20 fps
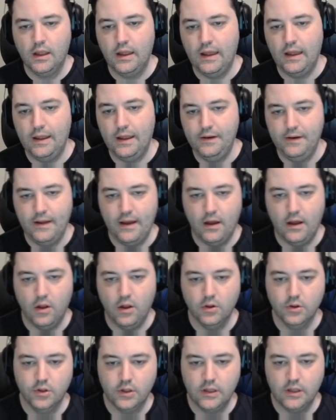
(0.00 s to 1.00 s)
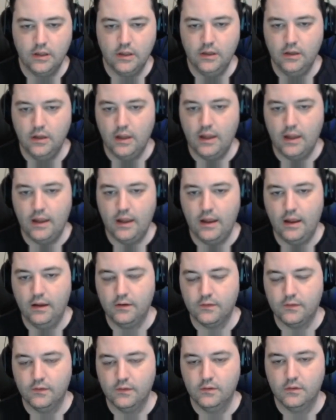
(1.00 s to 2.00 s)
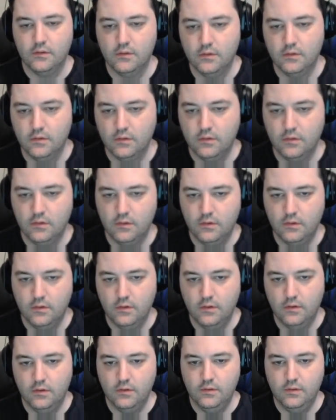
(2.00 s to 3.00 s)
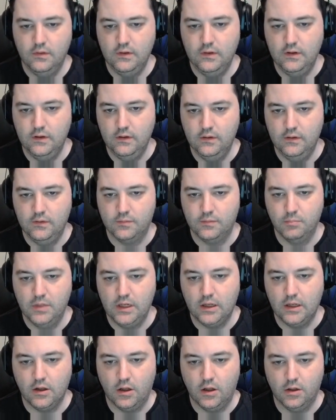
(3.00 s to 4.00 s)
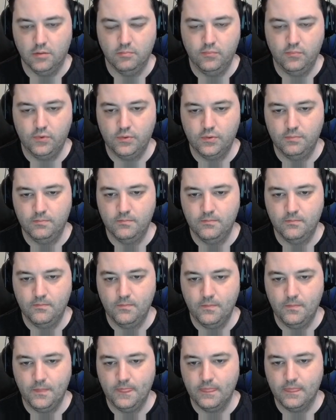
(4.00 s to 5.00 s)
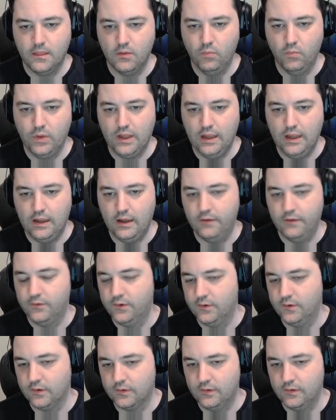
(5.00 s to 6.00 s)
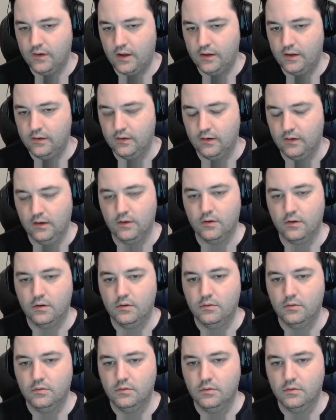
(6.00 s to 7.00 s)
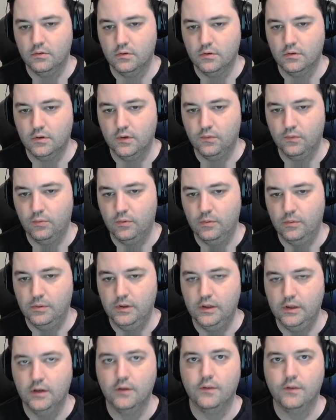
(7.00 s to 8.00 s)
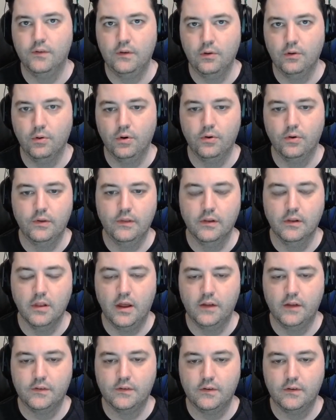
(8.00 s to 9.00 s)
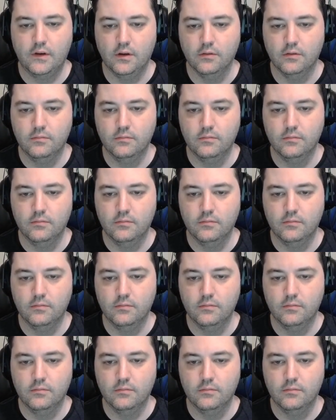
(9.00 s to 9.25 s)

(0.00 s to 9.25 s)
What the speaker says: And now looking at these mini columns, we can't have 6, 9 together, because we would need a 0 in the last cell.